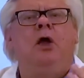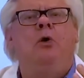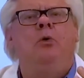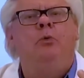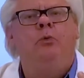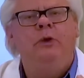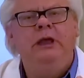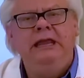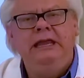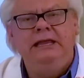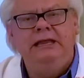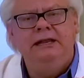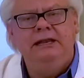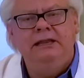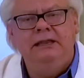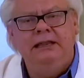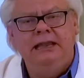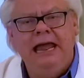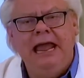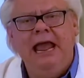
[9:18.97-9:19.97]
We can
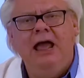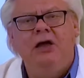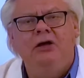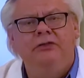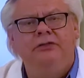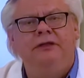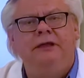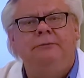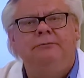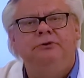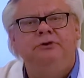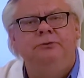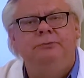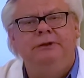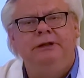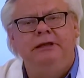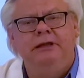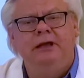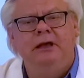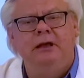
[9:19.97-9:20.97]
allow them to
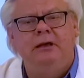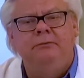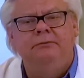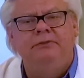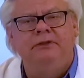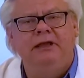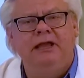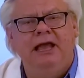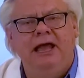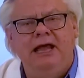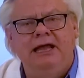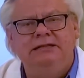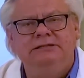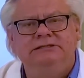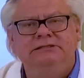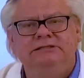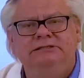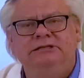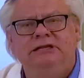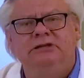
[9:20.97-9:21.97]
become the kinds
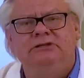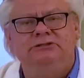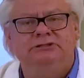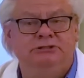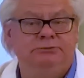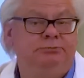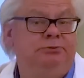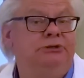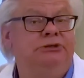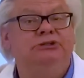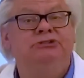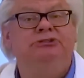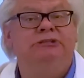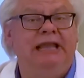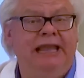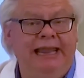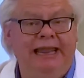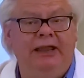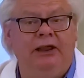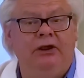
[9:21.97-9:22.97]
of cells that produce
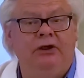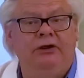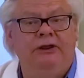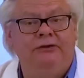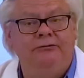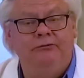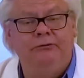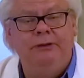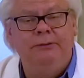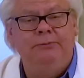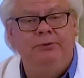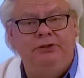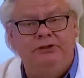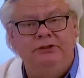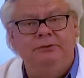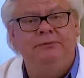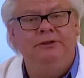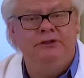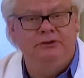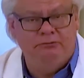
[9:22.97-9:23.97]
hair if we put
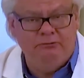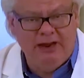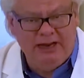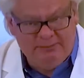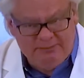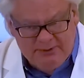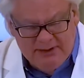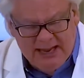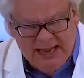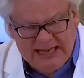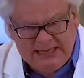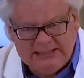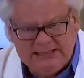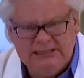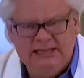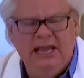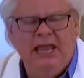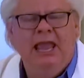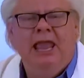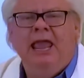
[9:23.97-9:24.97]
them in the right
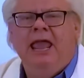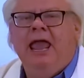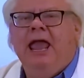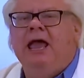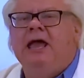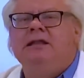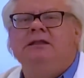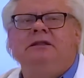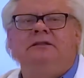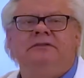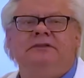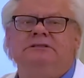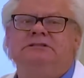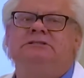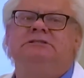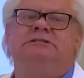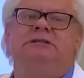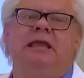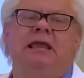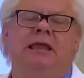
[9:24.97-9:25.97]
place. And this
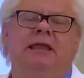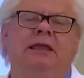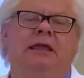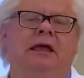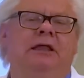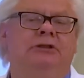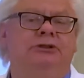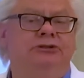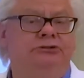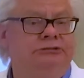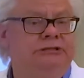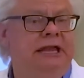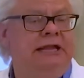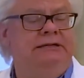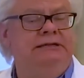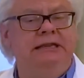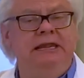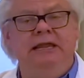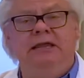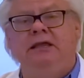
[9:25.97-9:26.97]
is a new
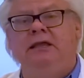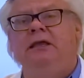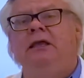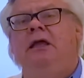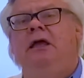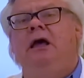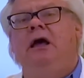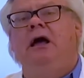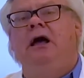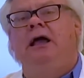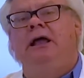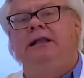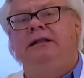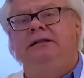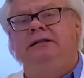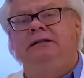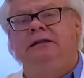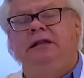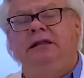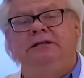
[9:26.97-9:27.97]
technique,
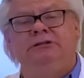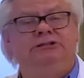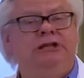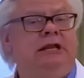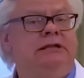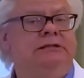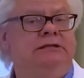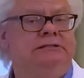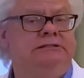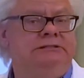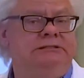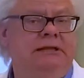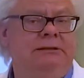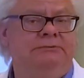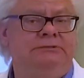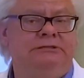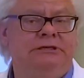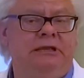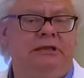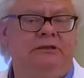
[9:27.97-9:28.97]
and injecting stem
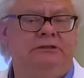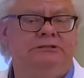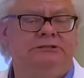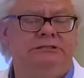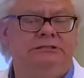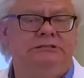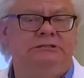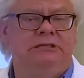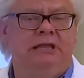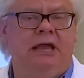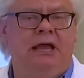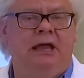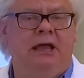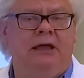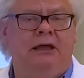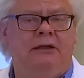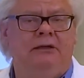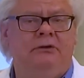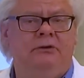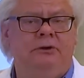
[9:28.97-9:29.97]
cells is
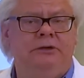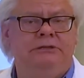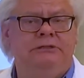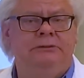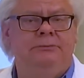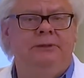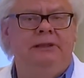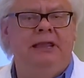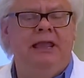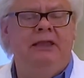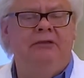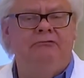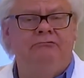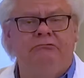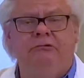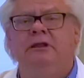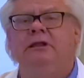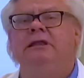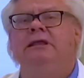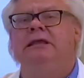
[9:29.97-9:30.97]
going to be a
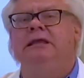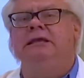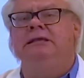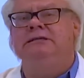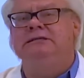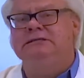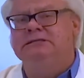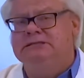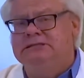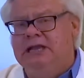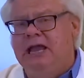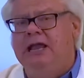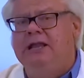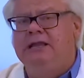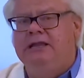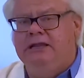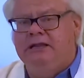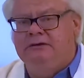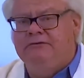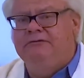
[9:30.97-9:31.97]
really
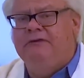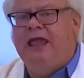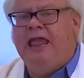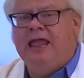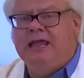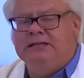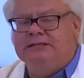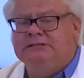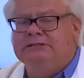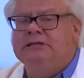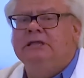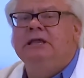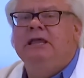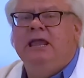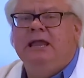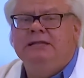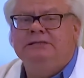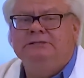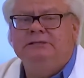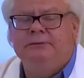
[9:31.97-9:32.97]
exciting advance
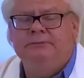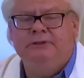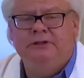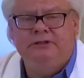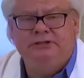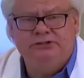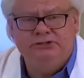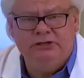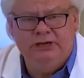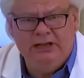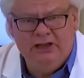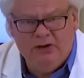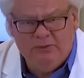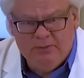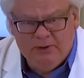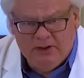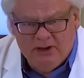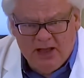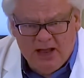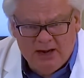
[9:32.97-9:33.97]
and something that's going to help
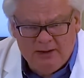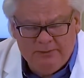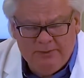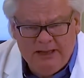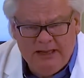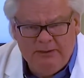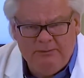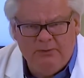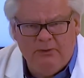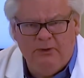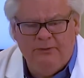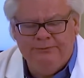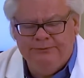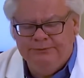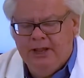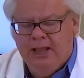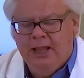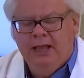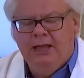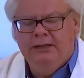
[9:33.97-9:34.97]
a lot of people.
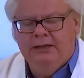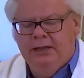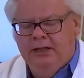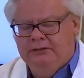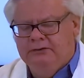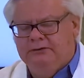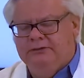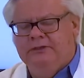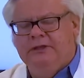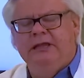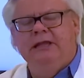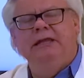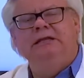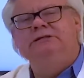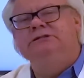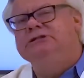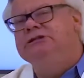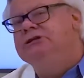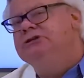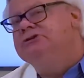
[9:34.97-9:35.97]
Another thing
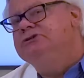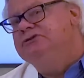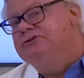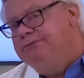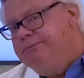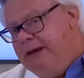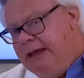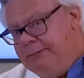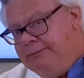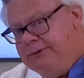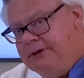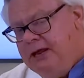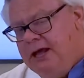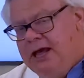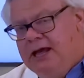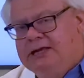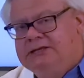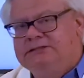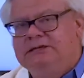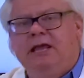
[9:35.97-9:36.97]
is the use of
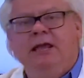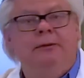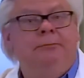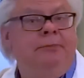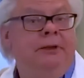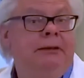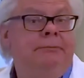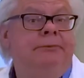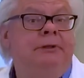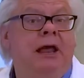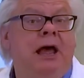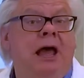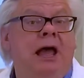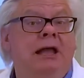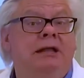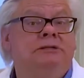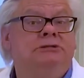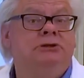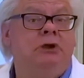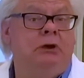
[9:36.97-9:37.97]
peptides.
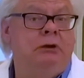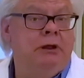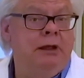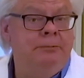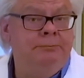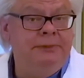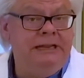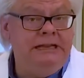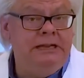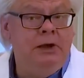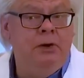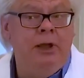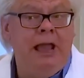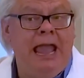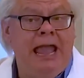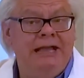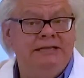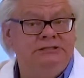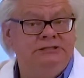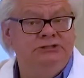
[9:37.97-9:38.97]
Peptides are amino
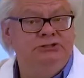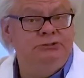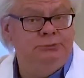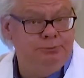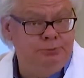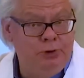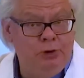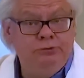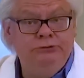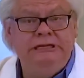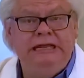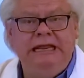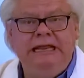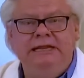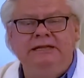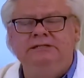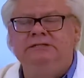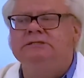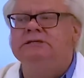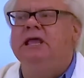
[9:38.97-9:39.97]
acids or
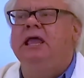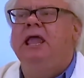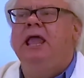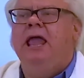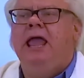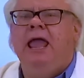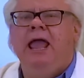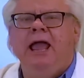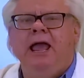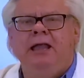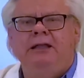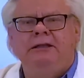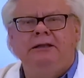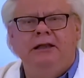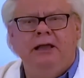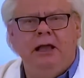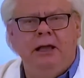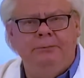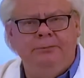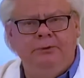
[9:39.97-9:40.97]
proteins, and
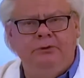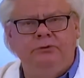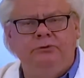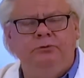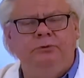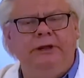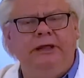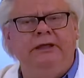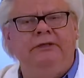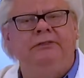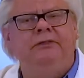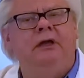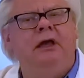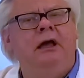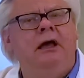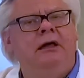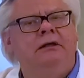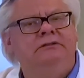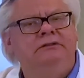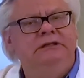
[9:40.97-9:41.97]
coupled with
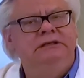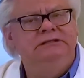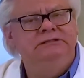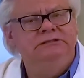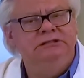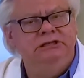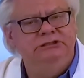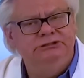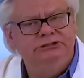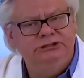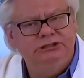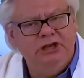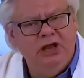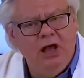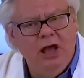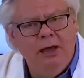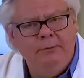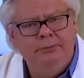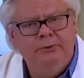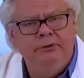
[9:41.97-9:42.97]
things such as
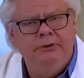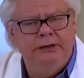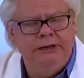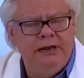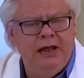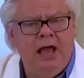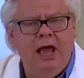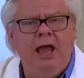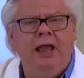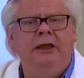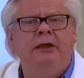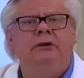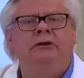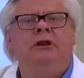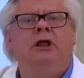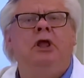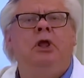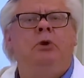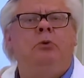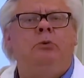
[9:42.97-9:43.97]
copper and iron,
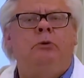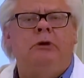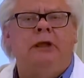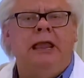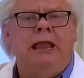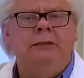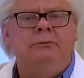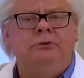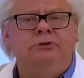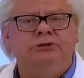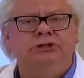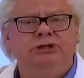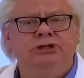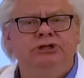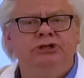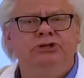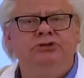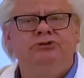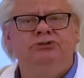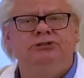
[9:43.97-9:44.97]
we're able to
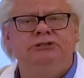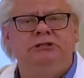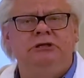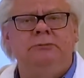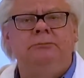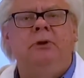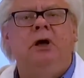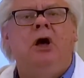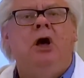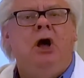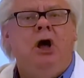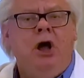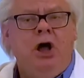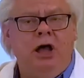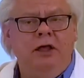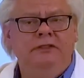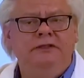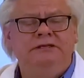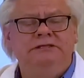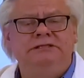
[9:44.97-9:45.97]
use them
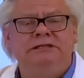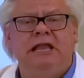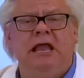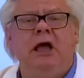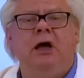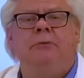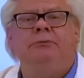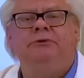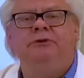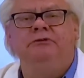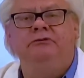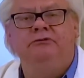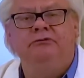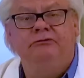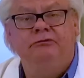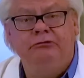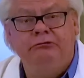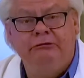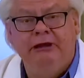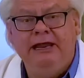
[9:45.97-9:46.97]
on the scalp to
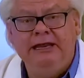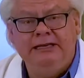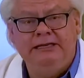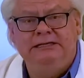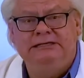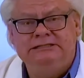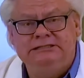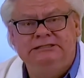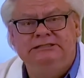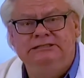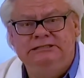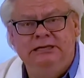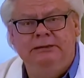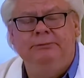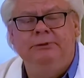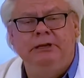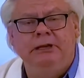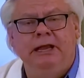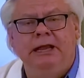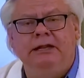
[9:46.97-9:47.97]
greatly
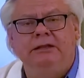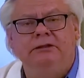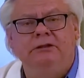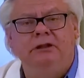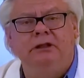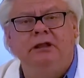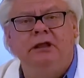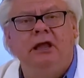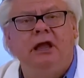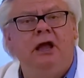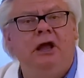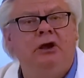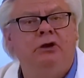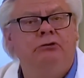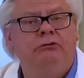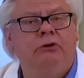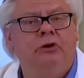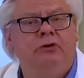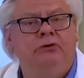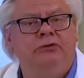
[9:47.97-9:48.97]
stimulate the
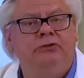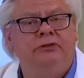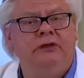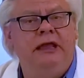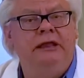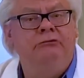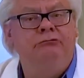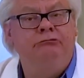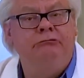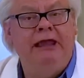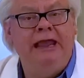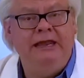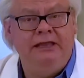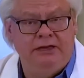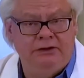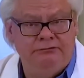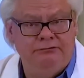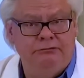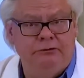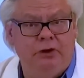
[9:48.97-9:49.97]
growth and
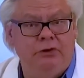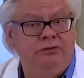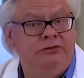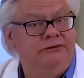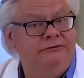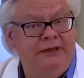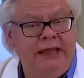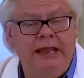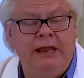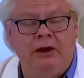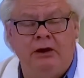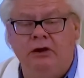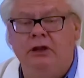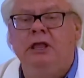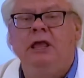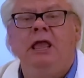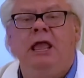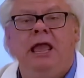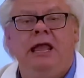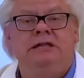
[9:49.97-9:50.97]
rate of growth of hair.
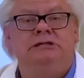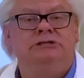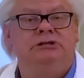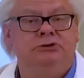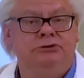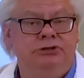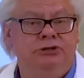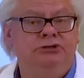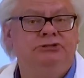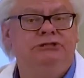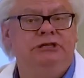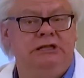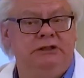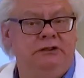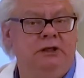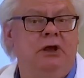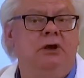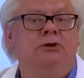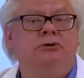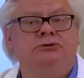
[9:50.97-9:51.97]
And so using
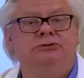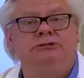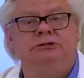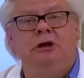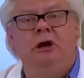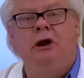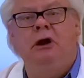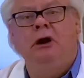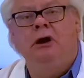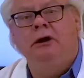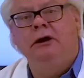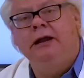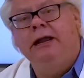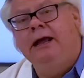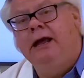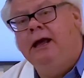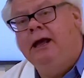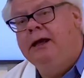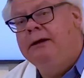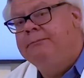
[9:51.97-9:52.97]
those are
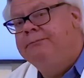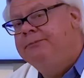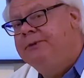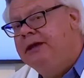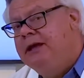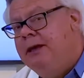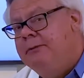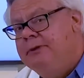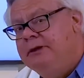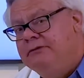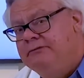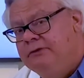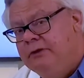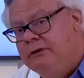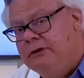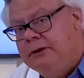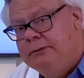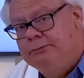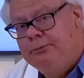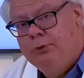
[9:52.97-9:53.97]
becoming
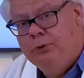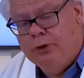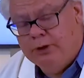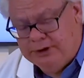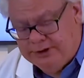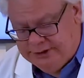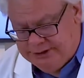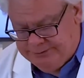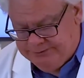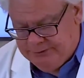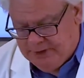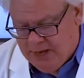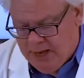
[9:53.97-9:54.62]
very important.